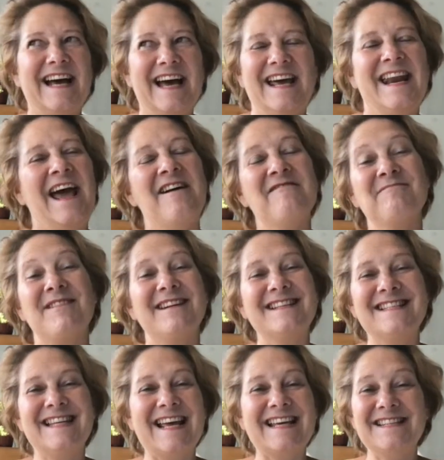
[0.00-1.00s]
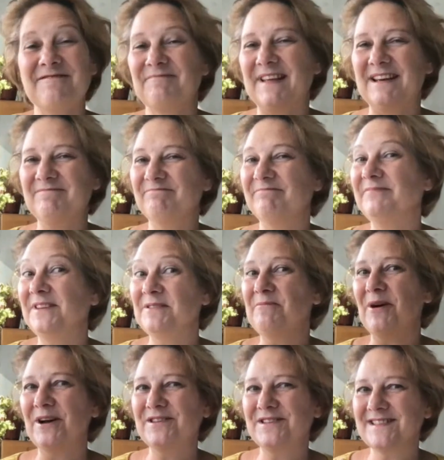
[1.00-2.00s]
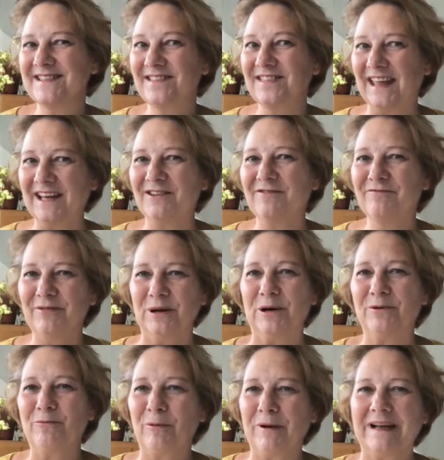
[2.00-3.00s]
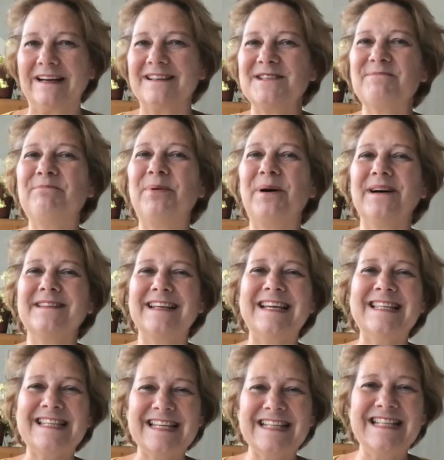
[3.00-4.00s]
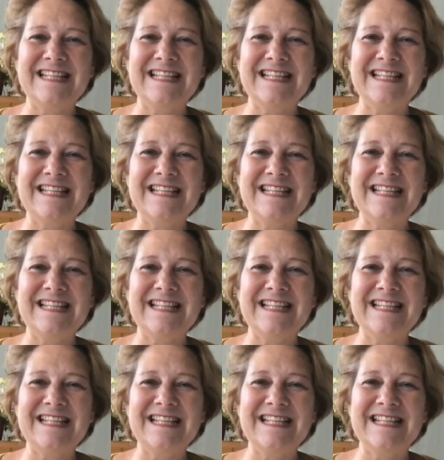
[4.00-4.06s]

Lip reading: and now I'm going to say something you might think weird, but it's a